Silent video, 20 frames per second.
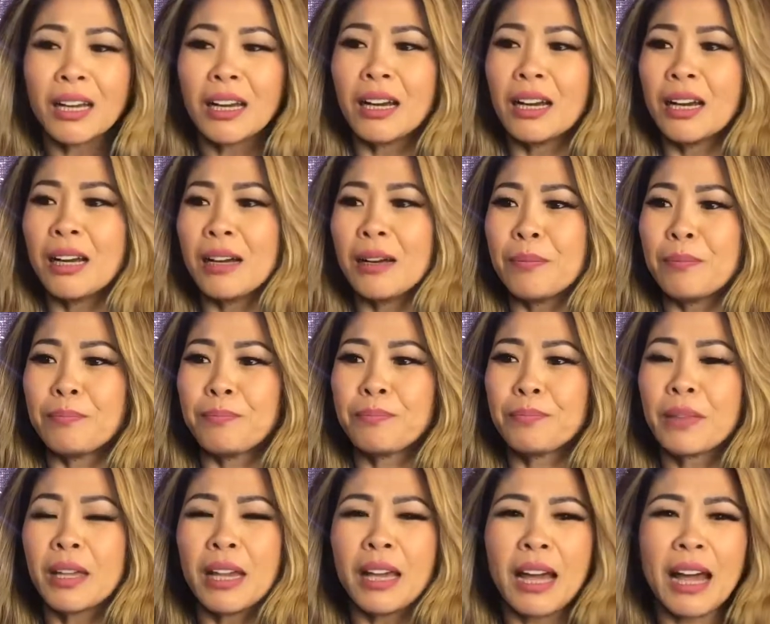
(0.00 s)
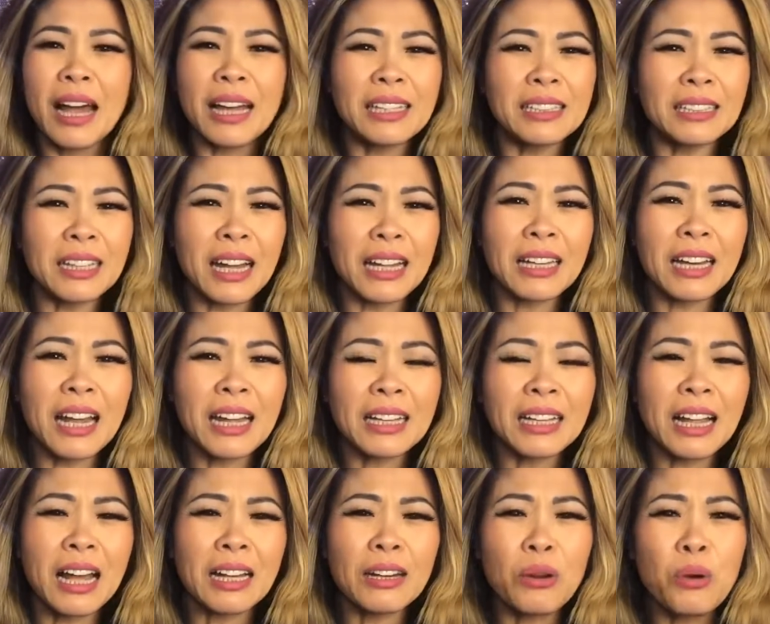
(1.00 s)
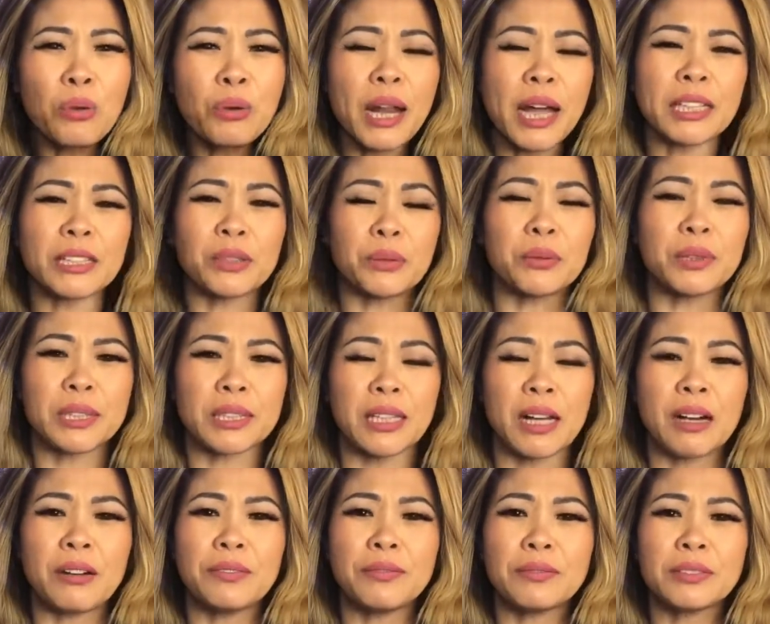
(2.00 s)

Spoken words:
And all that sort of stuff.